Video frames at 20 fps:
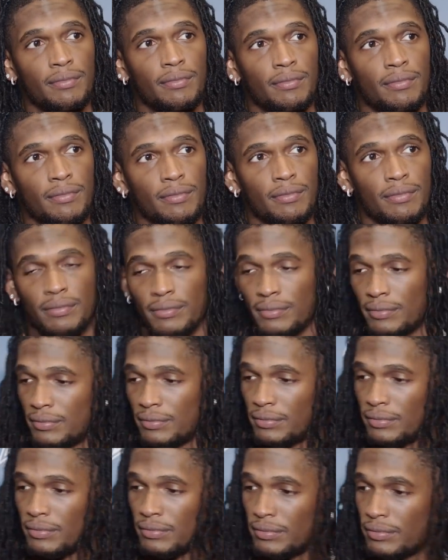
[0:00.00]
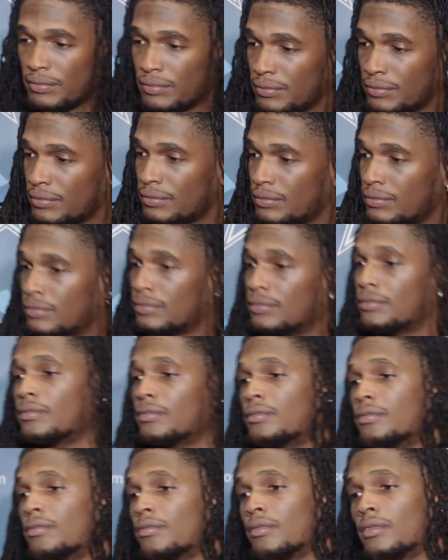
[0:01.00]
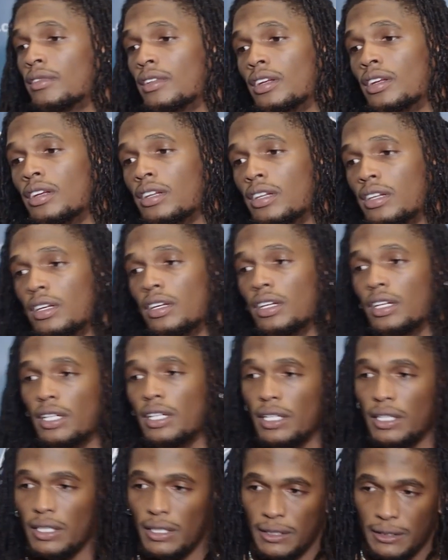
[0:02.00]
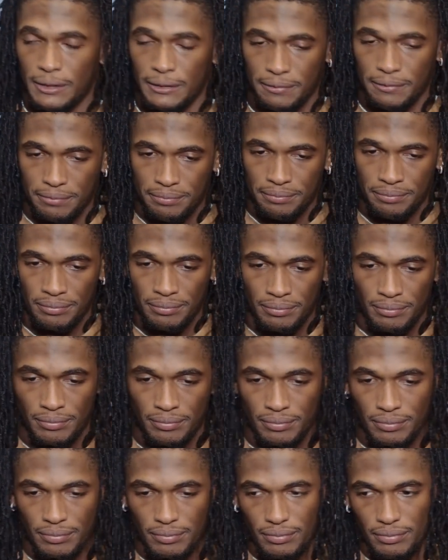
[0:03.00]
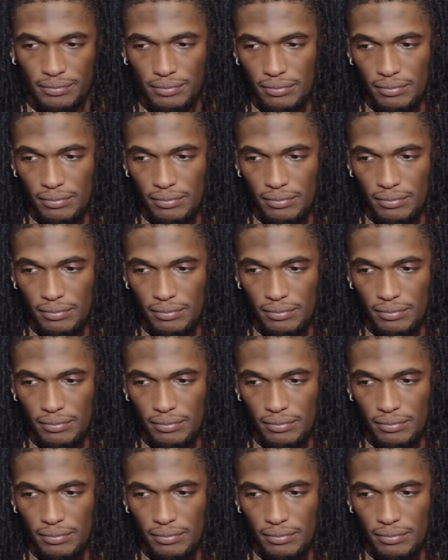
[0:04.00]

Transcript: Mike being out, how's that affected you guys so uh, preparation-wise?